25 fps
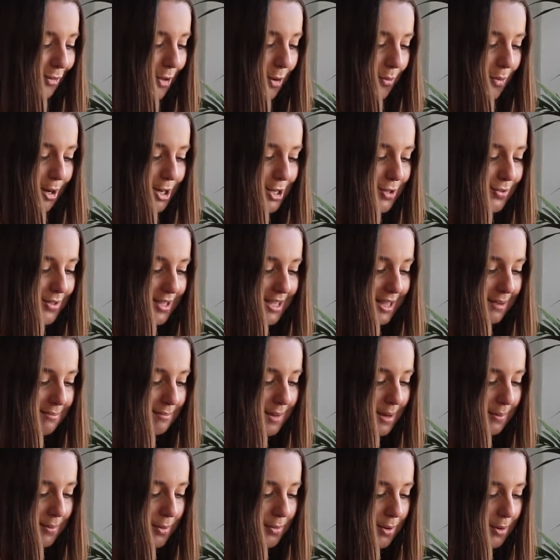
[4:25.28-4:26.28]
which for
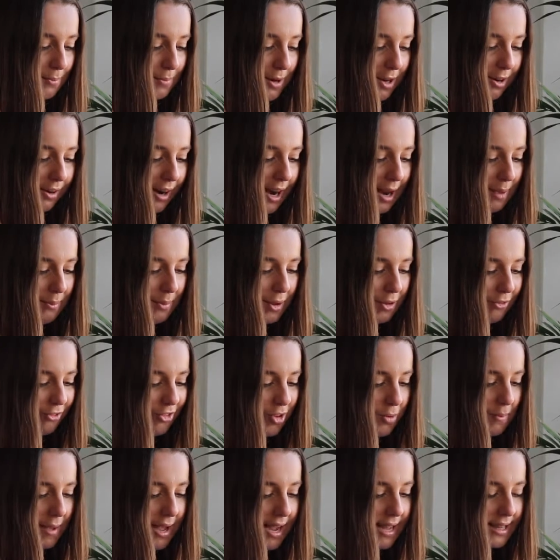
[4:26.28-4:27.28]
some people would be great, but
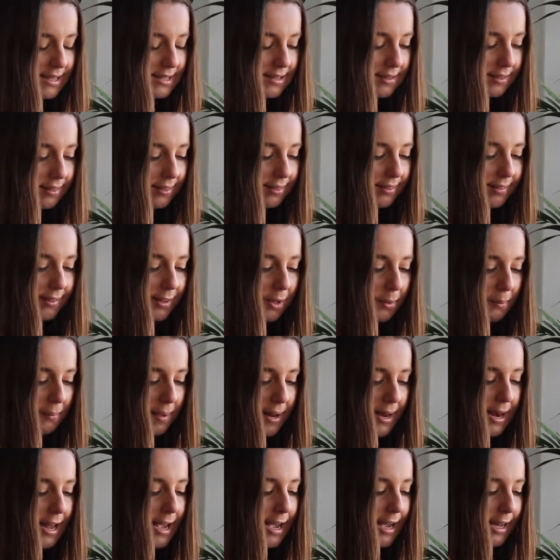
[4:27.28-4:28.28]
for me it's a little
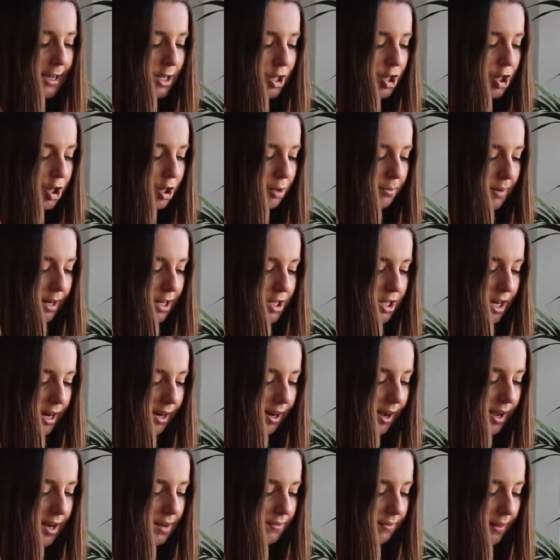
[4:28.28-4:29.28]
bit too much.
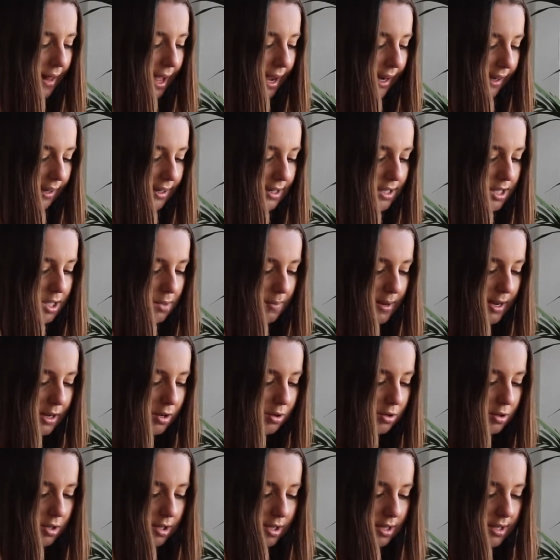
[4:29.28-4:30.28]
I kind of like it to be
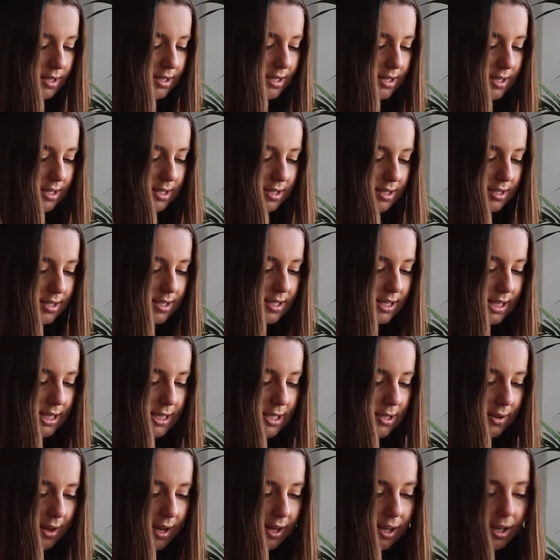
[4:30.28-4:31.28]
a good consistency
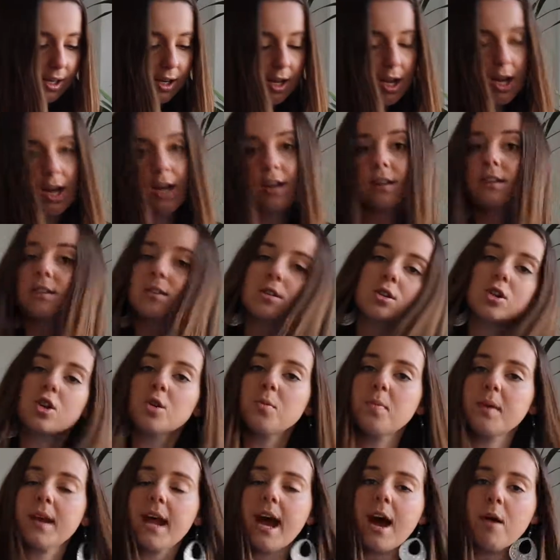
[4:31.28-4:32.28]
so I can
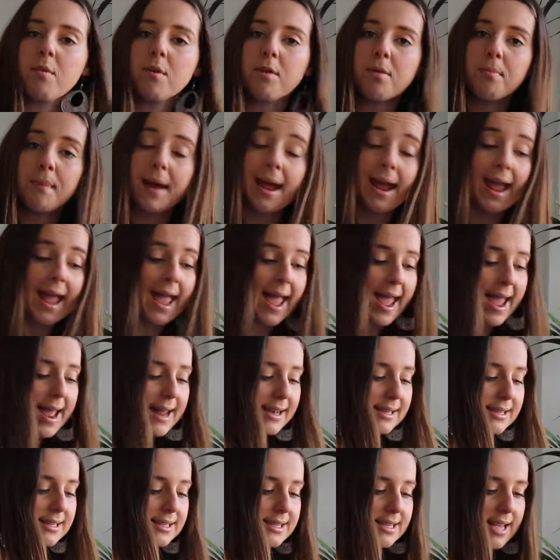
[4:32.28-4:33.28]
scoop it out with my
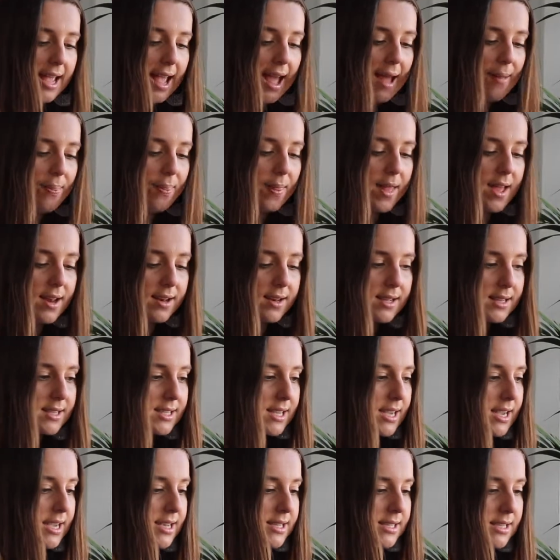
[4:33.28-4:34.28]
hands and then it's
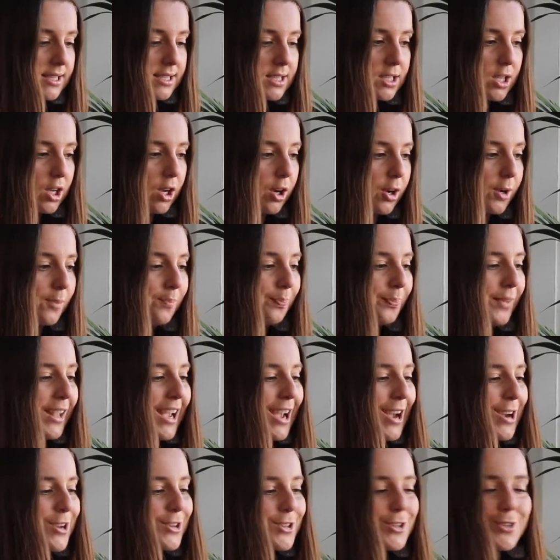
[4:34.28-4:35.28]
easy to go,
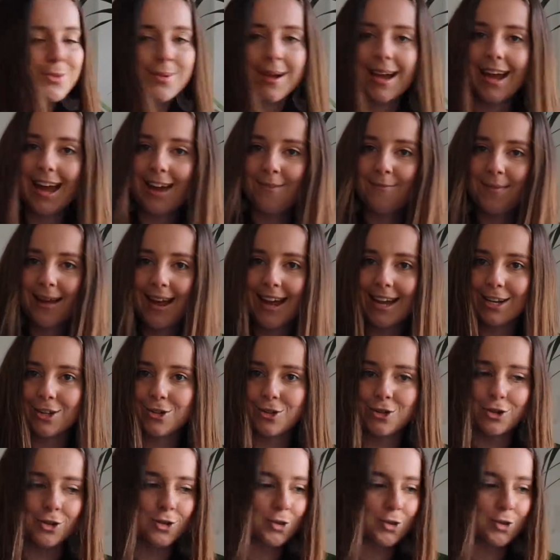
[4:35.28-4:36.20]
which is why I have my extra